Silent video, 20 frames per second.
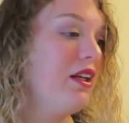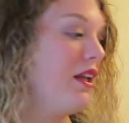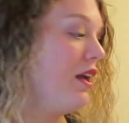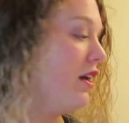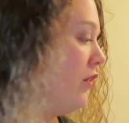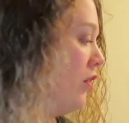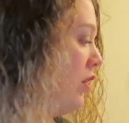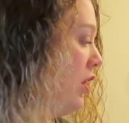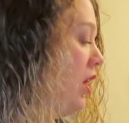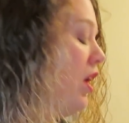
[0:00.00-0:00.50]

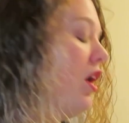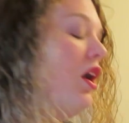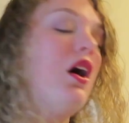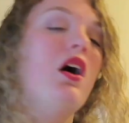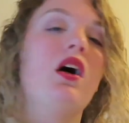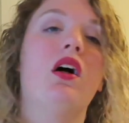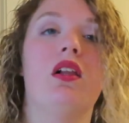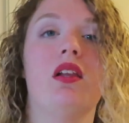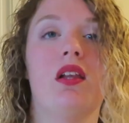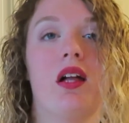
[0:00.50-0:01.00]
Now,
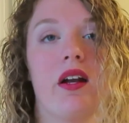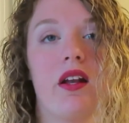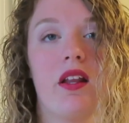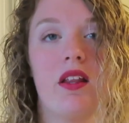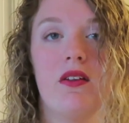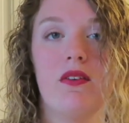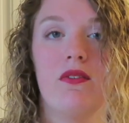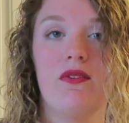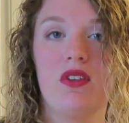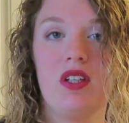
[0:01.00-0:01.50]
a lot
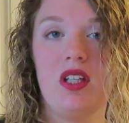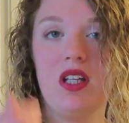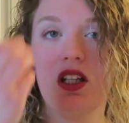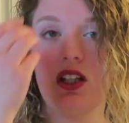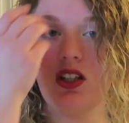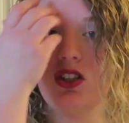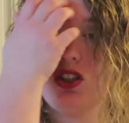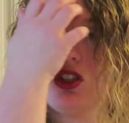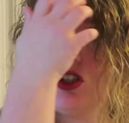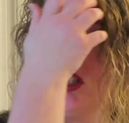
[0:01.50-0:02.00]
of
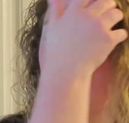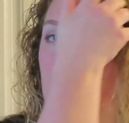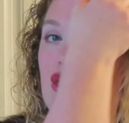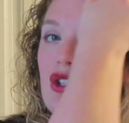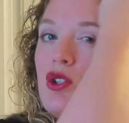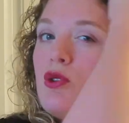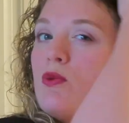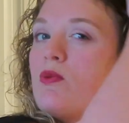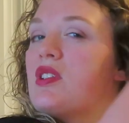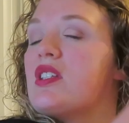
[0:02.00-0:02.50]
the
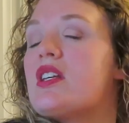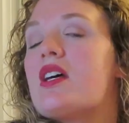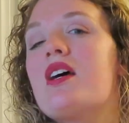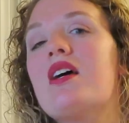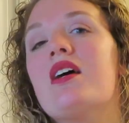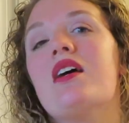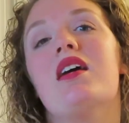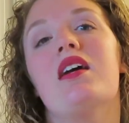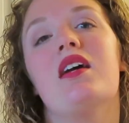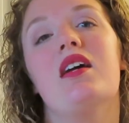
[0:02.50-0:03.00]
Gtubes
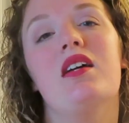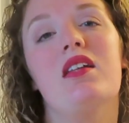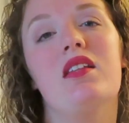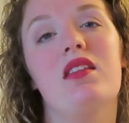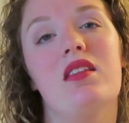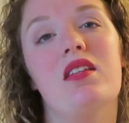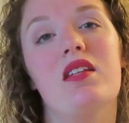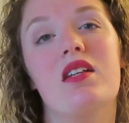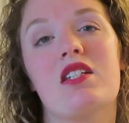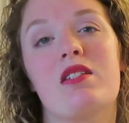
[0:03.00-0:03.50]

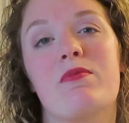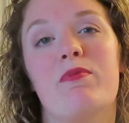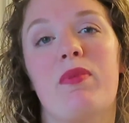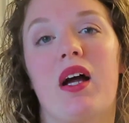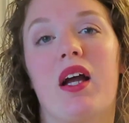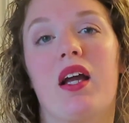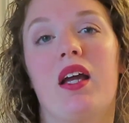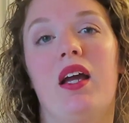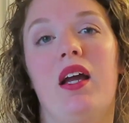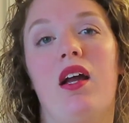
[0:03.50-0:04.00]
in this
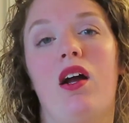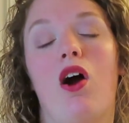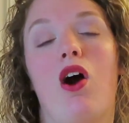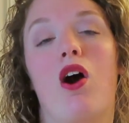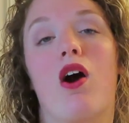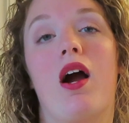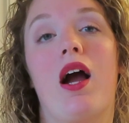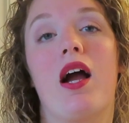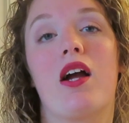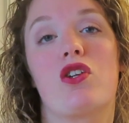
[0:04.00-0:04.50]
bucket
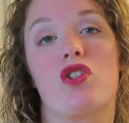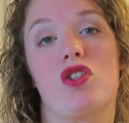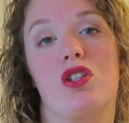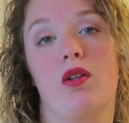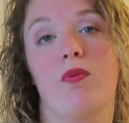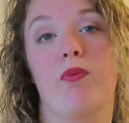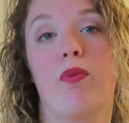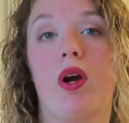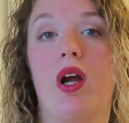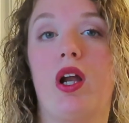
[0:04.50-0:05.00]
are
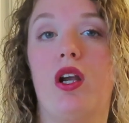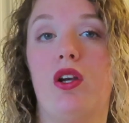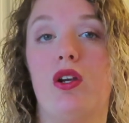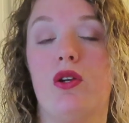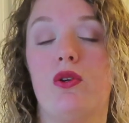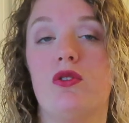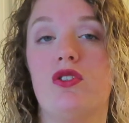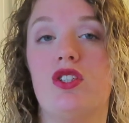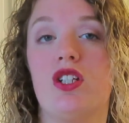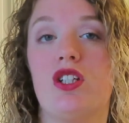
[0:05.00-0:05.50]
actually brand
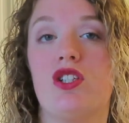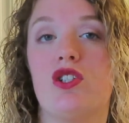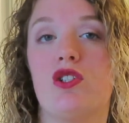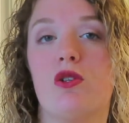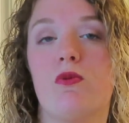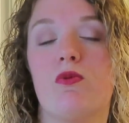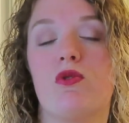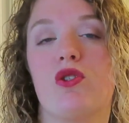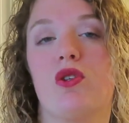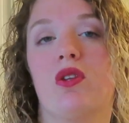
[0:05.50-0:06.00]
new
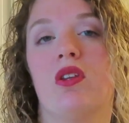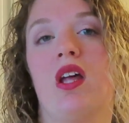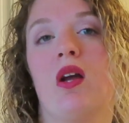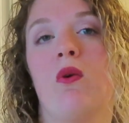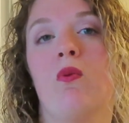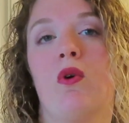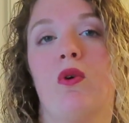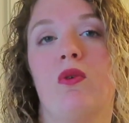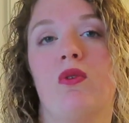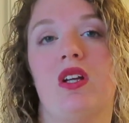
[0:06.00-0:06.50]
Gtubes, so
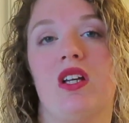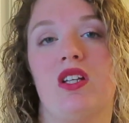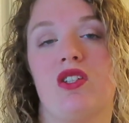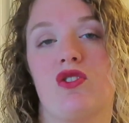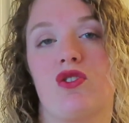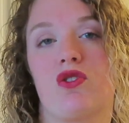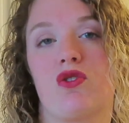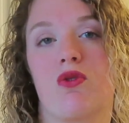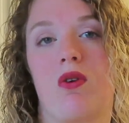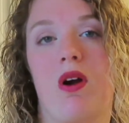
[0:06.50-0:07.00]
they won't need
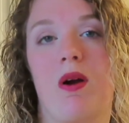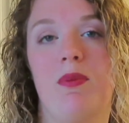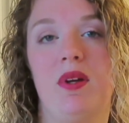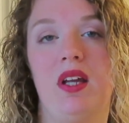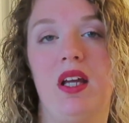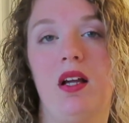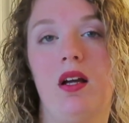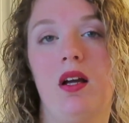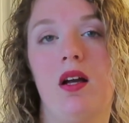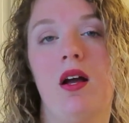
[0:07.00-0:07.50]

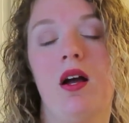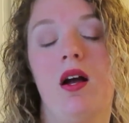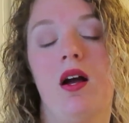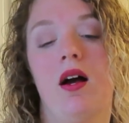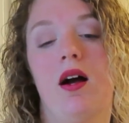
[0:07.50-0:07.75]
scrubbing.